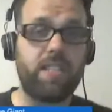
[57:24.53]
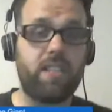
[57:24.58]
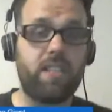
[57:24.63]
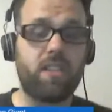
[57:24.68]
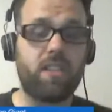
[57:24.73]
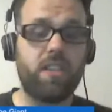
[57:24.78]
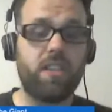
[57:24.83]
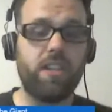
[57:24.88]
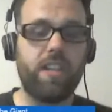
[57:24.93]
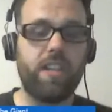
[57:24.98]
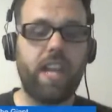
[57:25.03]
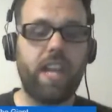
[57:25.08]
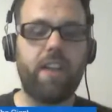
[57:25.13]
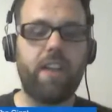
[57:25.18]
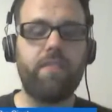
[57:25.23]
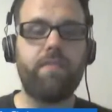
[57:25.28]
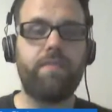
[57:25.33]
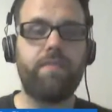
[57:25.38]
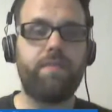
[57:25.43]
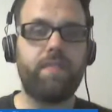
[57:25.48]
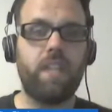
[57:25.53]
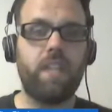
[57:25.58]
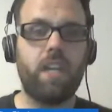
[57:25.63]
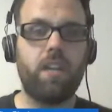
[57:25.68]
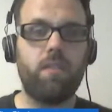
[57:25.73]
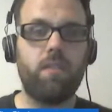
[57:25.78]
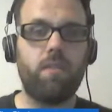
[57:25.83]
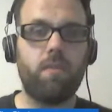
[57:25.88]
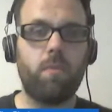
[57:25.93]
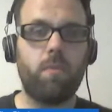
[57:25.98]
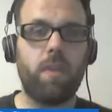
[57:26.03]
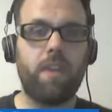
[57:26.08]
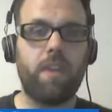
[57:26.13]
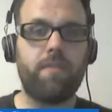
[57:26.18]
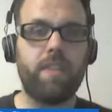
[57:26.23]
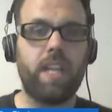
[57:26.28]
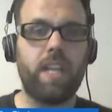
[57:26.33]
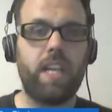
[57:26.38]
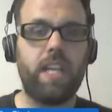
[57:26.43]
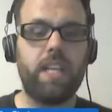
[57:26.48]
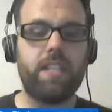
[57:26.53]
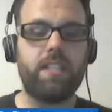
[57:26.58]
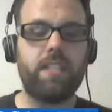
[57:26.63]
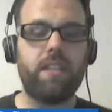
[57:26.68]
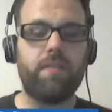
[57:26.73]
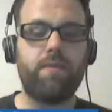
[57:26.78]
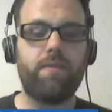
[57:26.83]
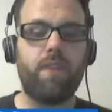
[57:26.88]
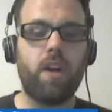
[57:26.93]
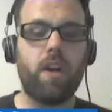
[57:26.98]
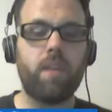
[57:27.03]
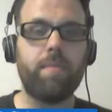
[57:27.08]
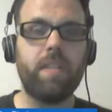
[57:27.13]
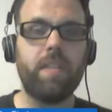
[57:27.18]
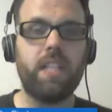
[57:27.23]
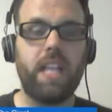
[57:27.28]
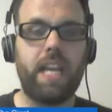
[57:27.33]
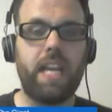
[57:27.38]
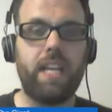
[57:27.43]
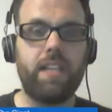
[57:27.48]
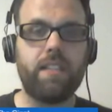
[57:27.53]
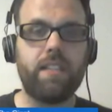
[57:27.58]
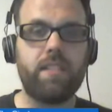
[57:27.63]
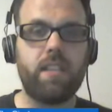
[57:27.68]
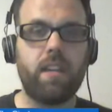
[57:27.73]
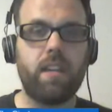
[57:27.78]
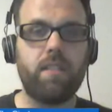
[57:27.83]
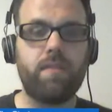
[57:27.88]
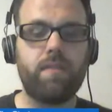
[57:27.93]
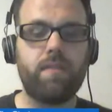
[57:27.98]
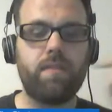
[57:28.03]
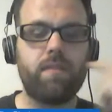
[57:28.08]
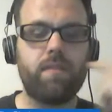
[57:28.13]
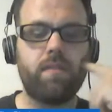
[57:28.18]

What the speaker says: knights could have, whatever they needed to farm the land and stuff.